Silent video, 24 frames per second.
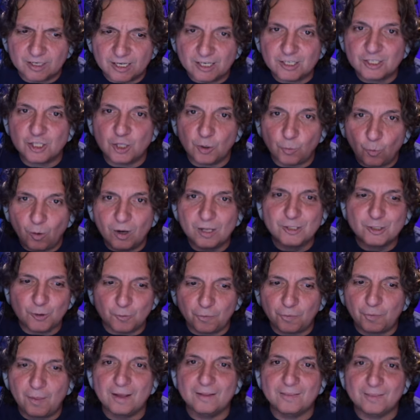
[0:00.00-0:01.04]
is the ones who
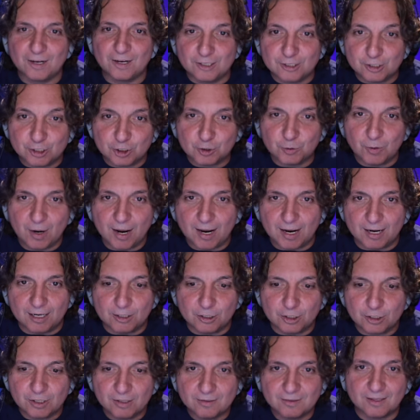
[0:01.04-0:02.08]
think that it's
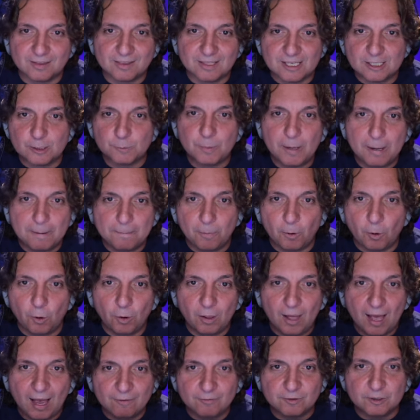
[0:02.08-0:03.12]
strange that these people
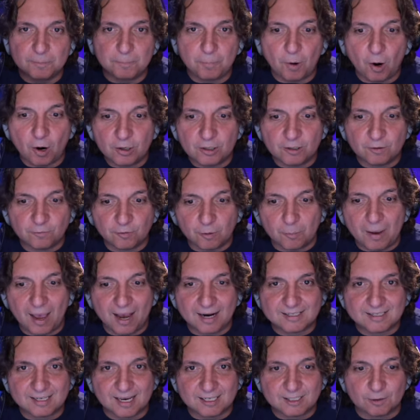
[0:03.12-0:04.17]
have departed from
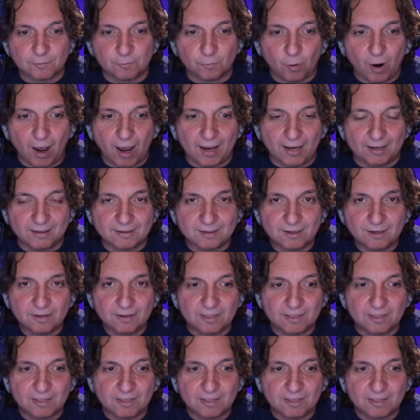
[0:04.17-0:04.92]
excess of riot.